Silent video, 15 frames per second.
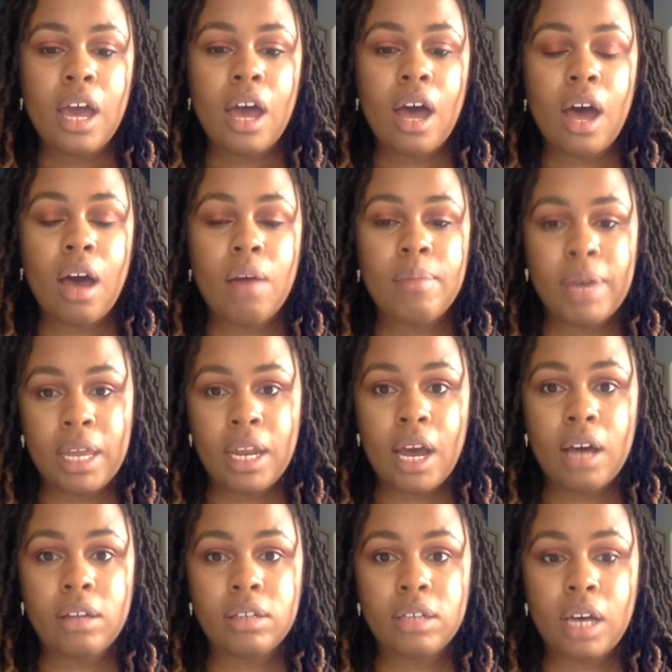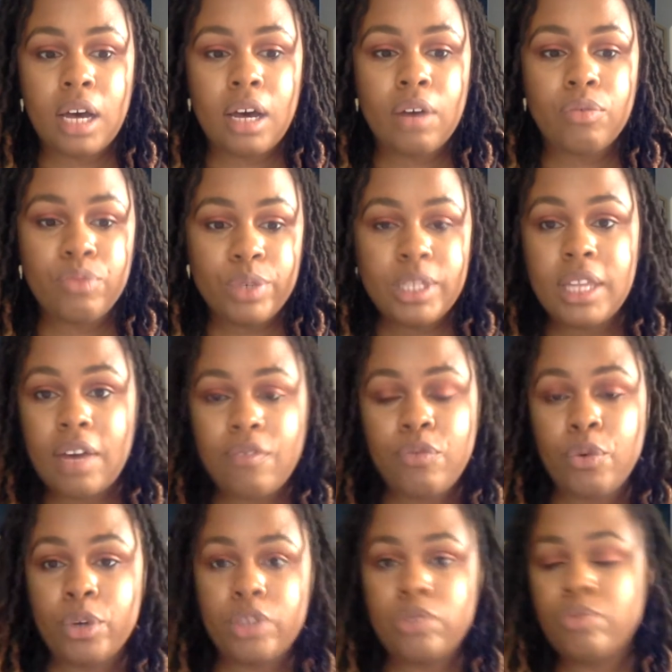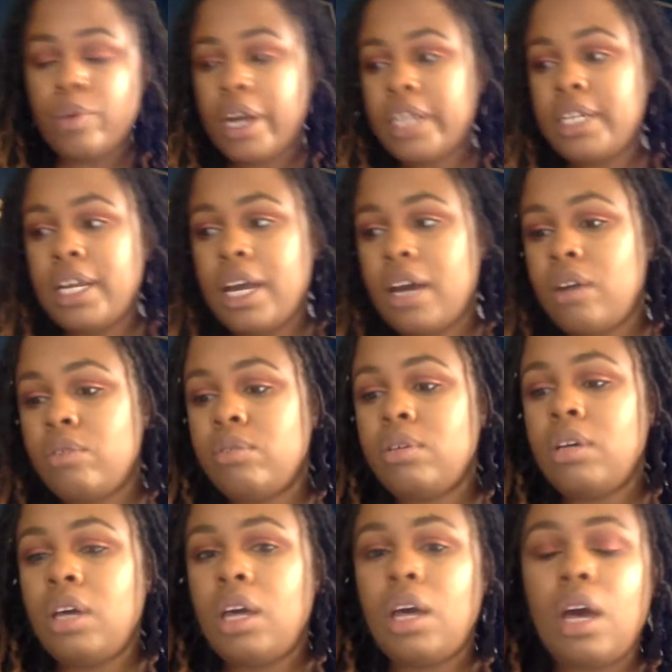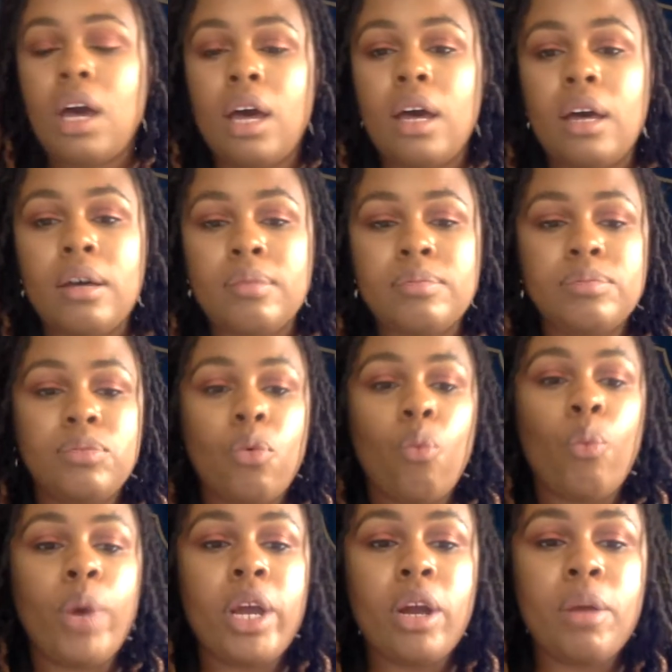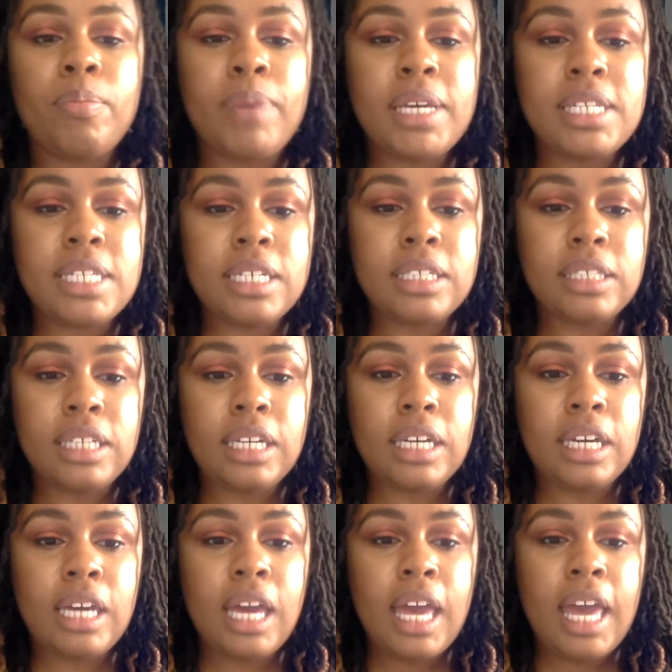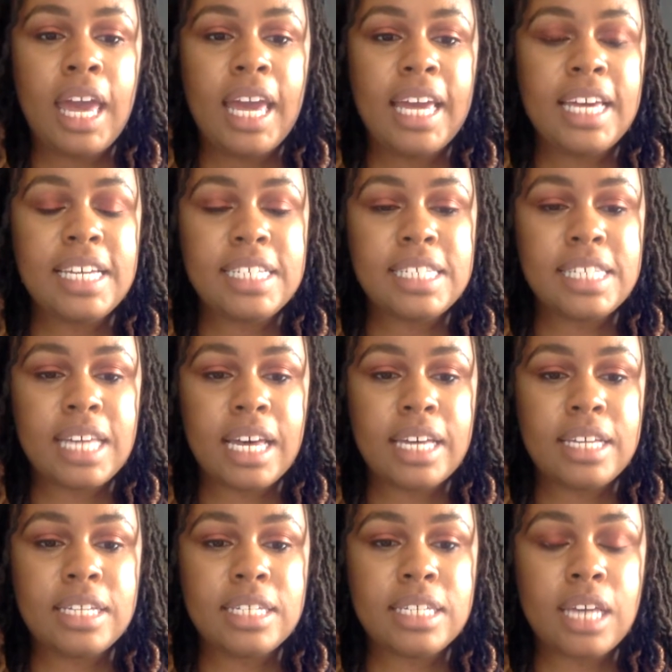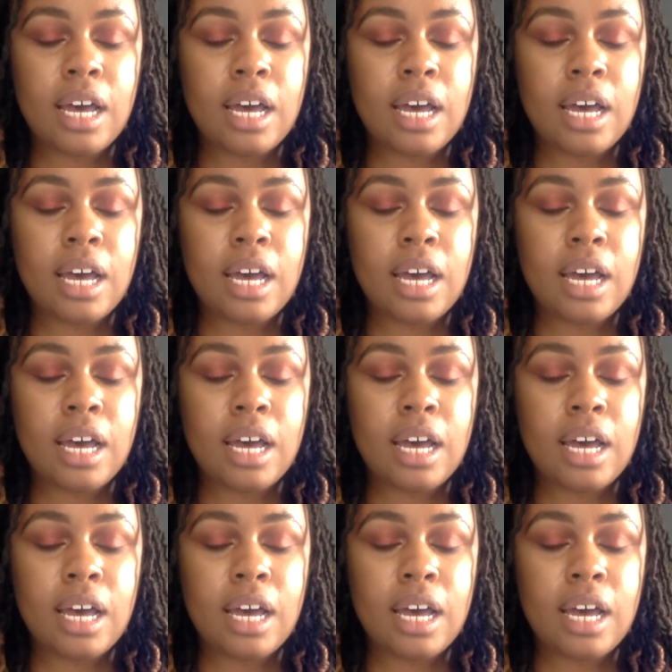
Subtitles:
and I'll read that for you right now, where basically he says